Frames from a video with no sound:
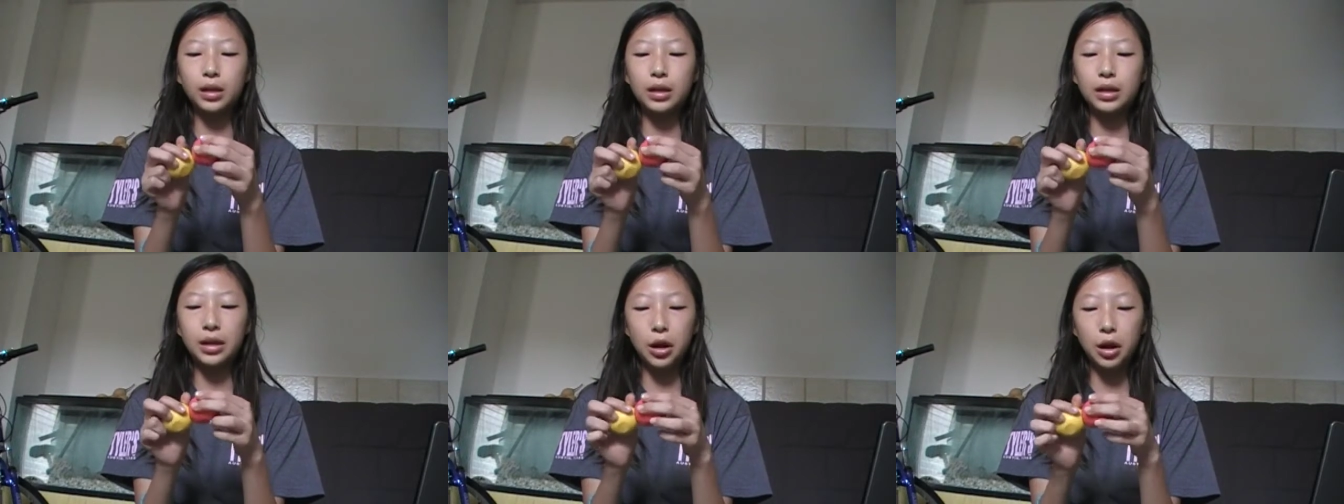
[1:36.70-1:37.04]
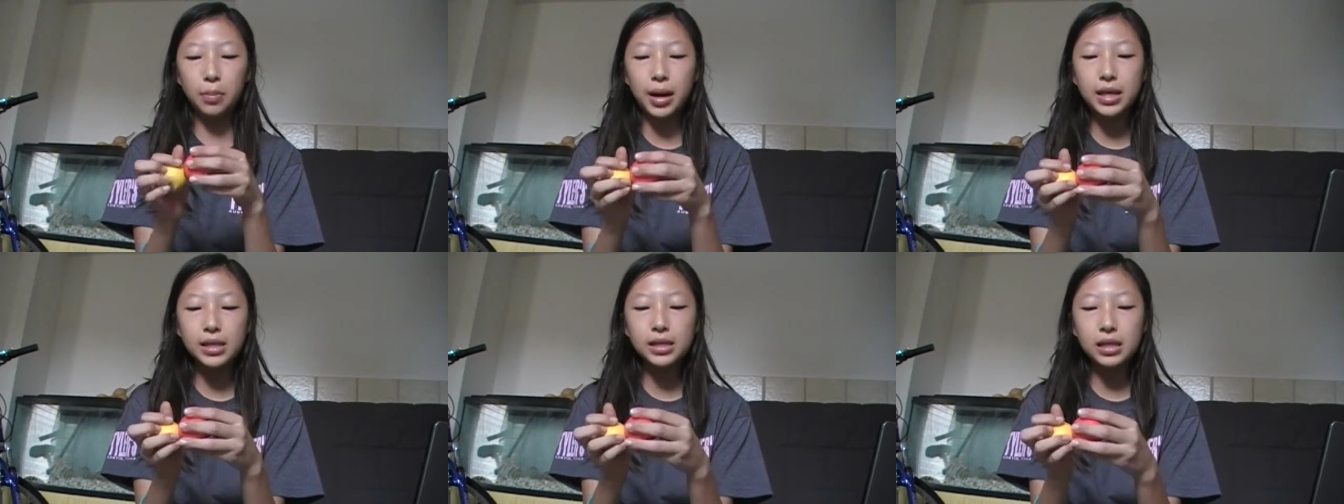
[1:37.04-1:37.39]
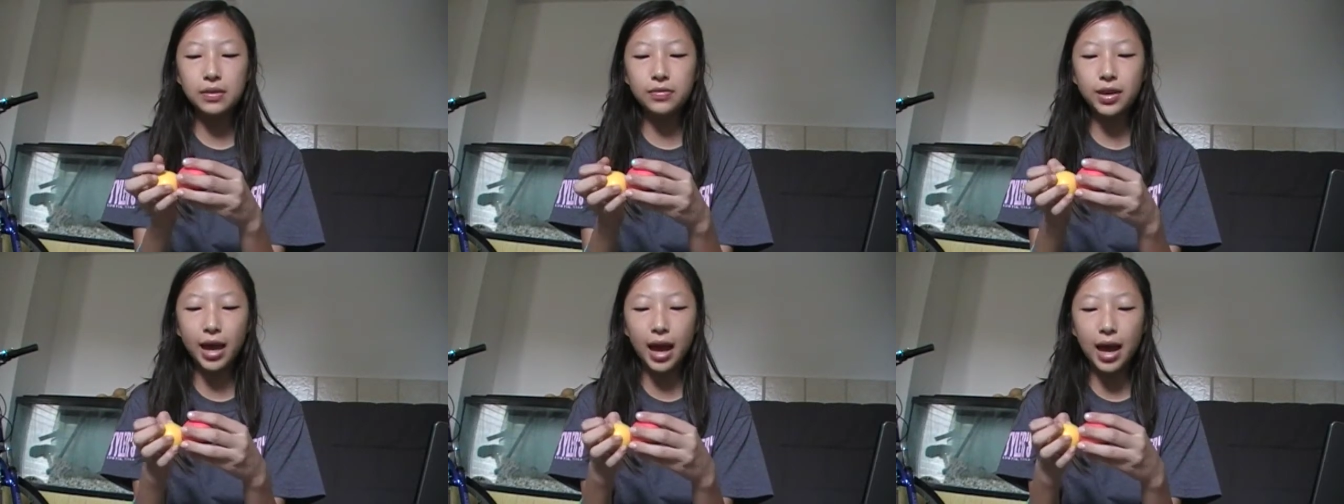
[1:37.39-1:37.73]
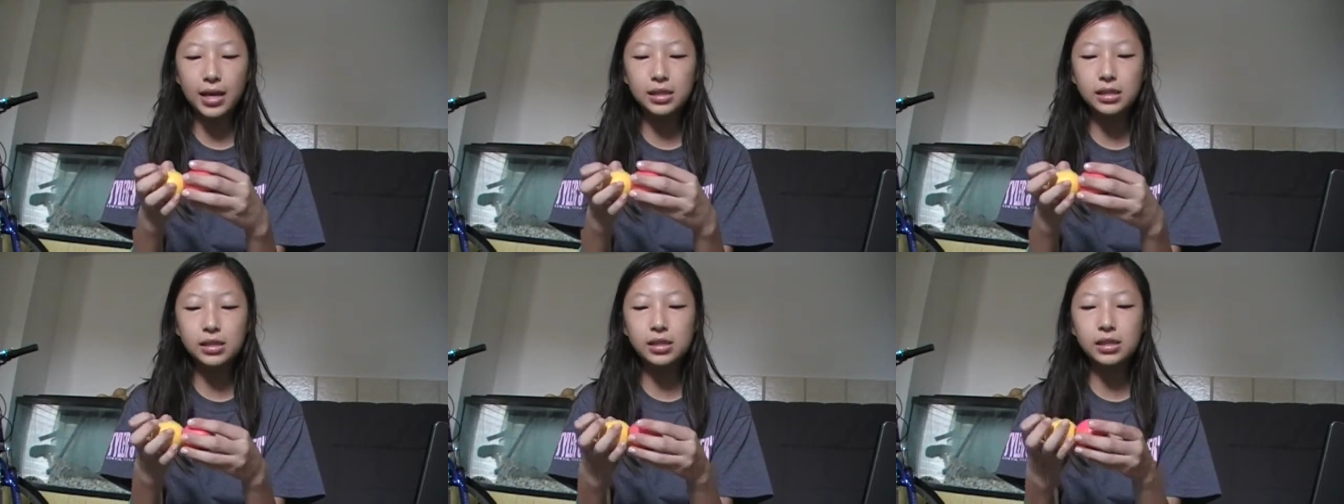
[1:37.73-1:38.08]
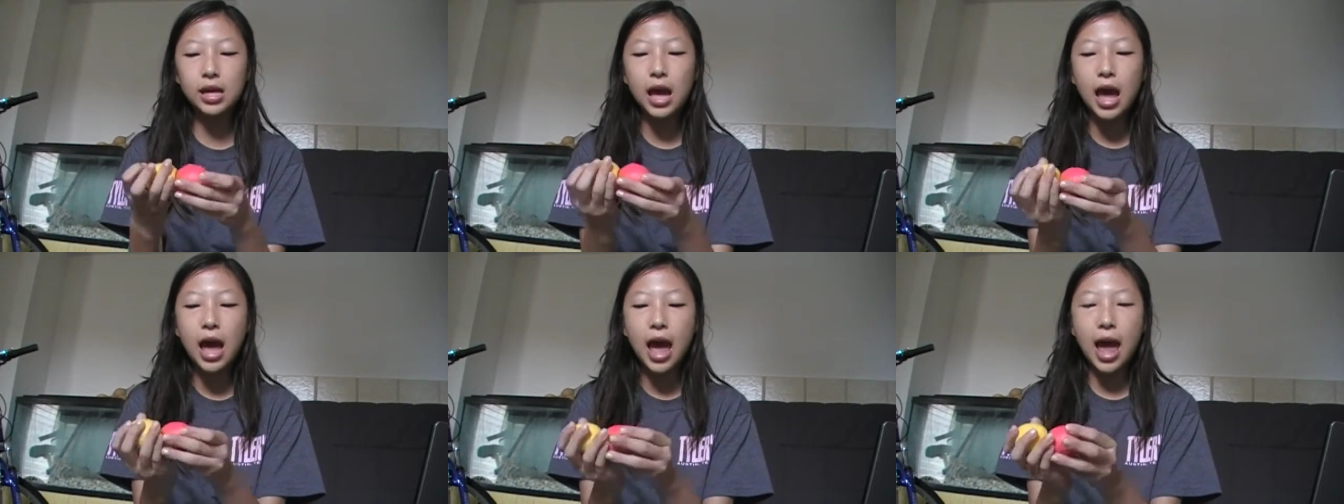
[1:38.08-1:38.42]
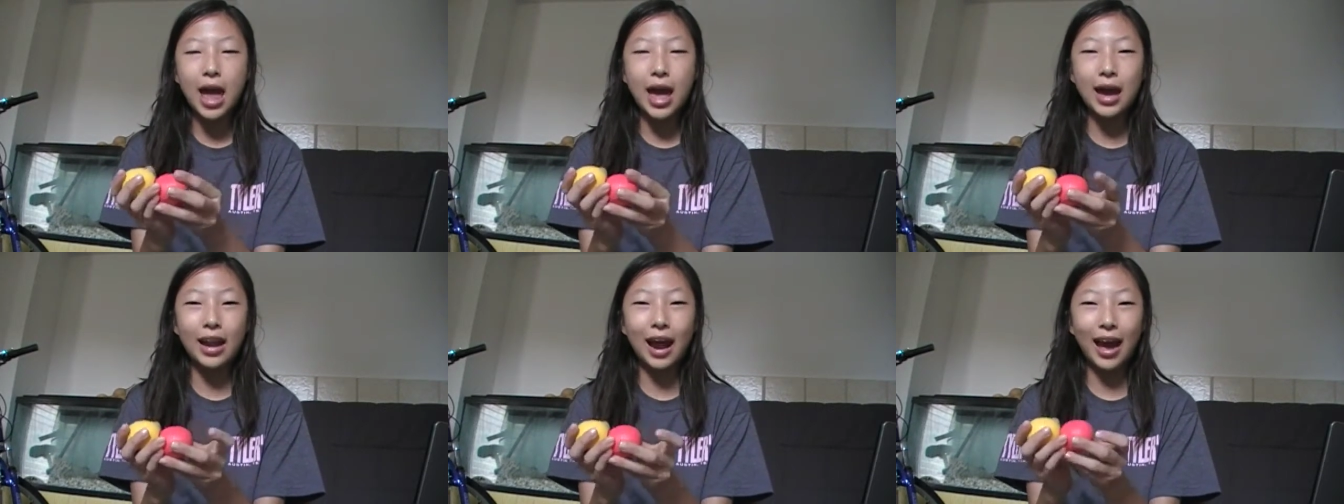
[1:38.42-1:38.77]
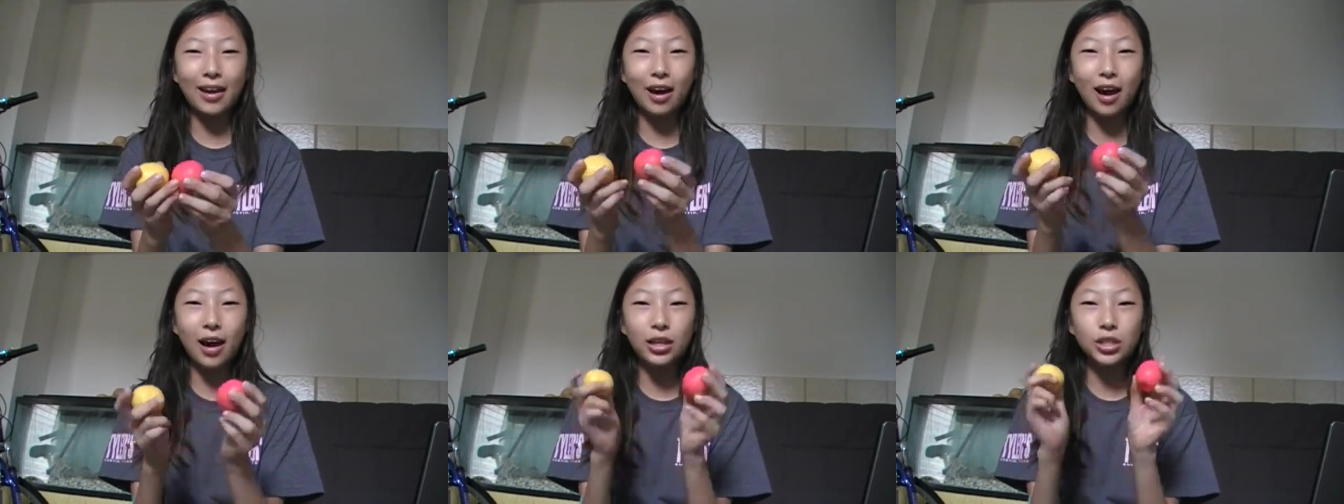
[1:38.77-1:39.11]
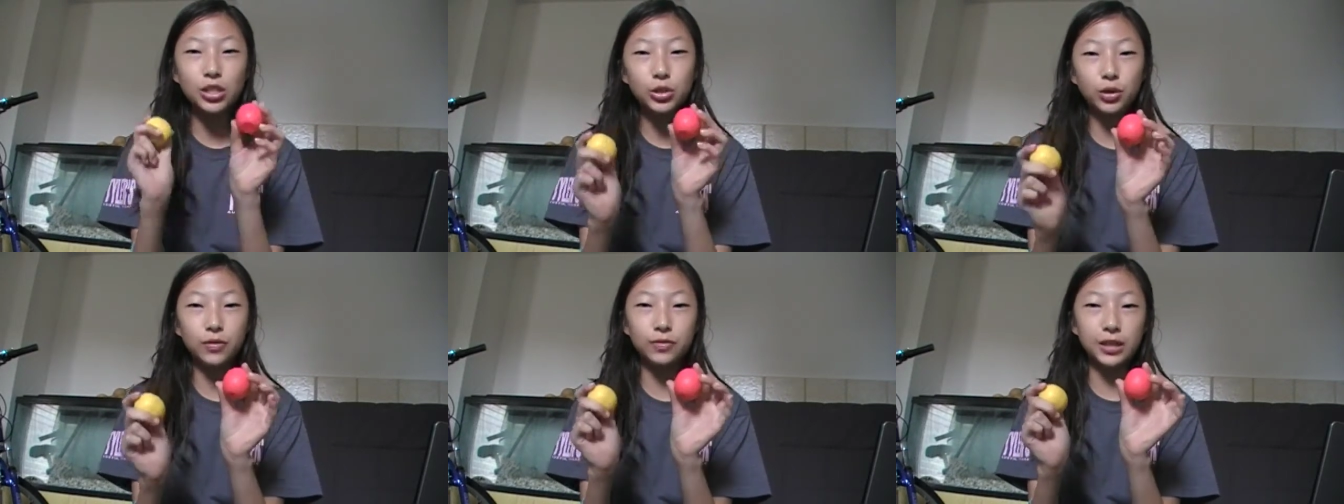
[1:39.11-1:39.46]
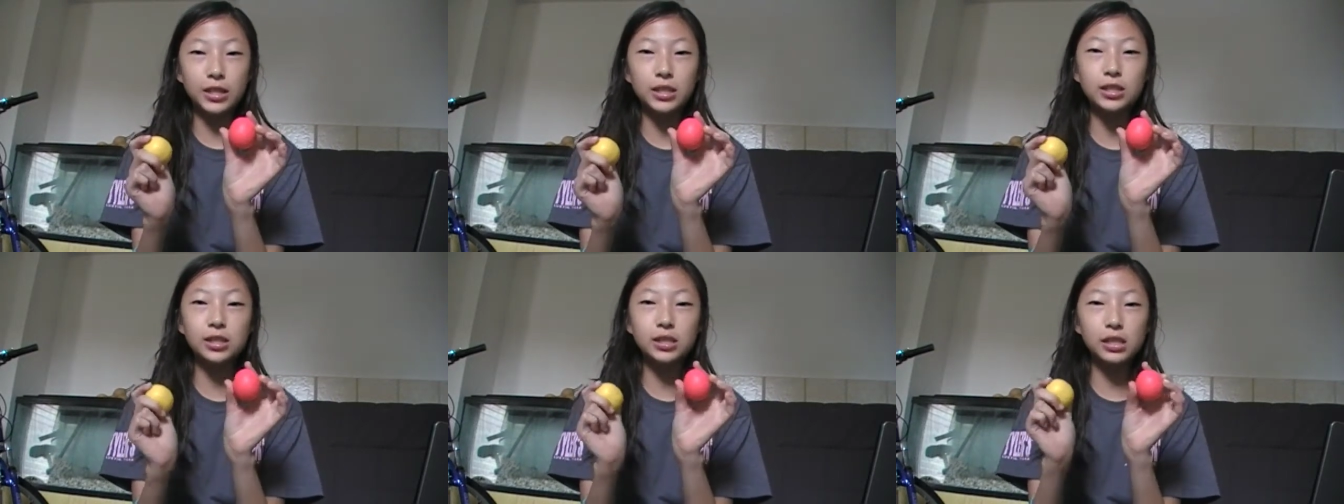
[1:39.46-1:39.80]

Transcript: nearby CVS and I got two of these.